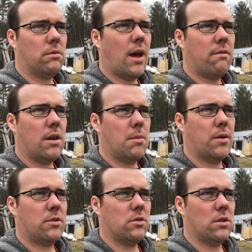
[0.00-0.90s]
heavy
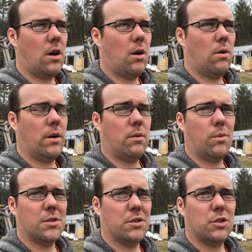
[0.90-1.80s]
amounts of snow, and
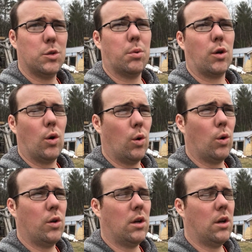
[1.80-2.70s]
it wasn't super
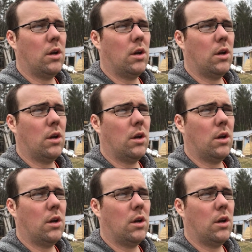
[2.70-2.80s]
cold.